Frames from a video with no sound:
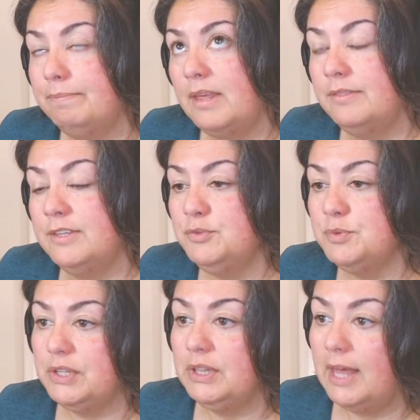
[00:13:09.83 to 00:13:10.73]
this was
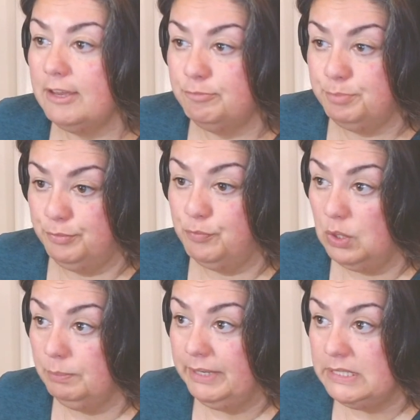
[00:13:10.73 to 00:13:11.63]
a live
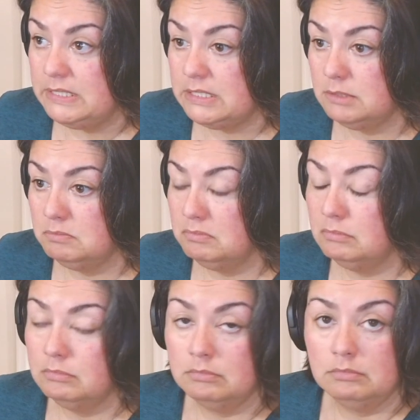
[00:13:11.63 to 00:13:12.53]
performance
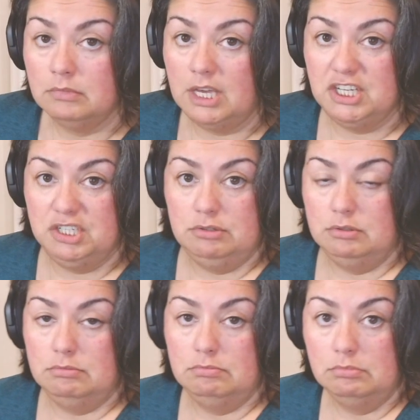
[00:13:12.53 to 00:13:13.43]
and
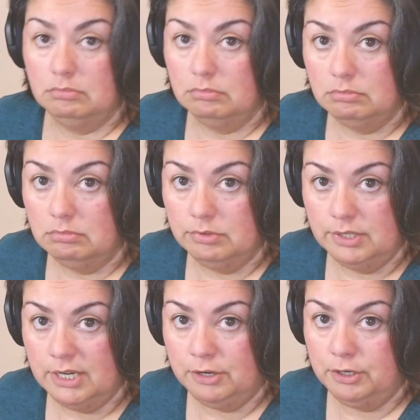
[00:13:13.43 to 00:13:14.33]

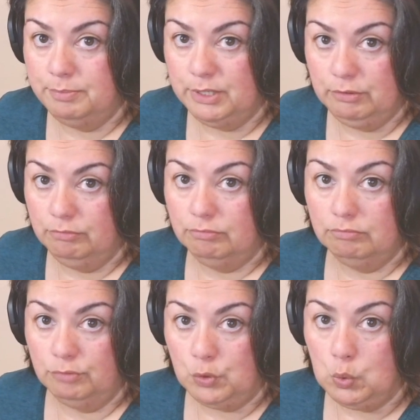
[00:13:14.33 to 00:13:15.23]
it could have been a
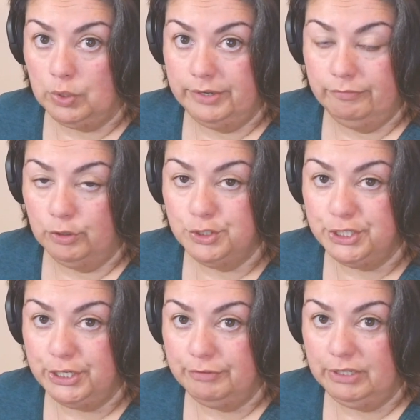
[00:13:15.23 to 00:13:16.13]
recorded
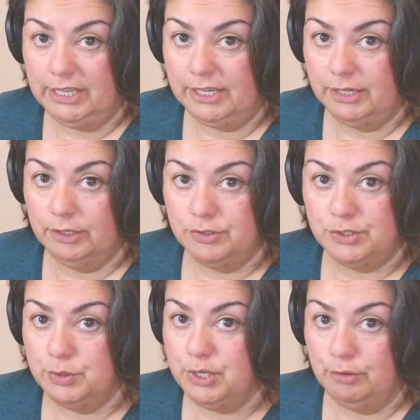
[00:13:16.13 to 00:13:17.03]
version of it, like a
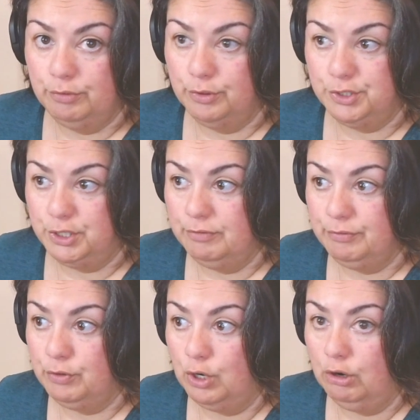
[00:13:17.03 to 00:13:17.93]
studio version of it
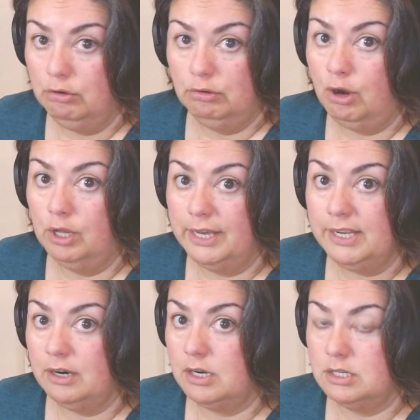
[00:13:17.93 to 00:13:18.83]
for all I
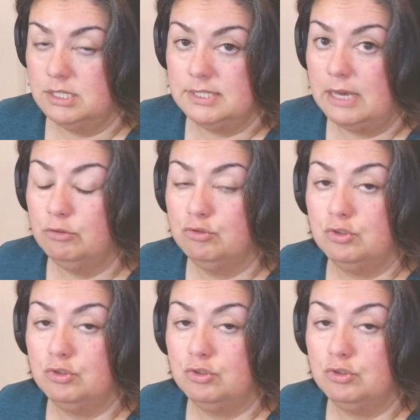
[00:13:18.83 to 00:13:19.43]
care, because it sounds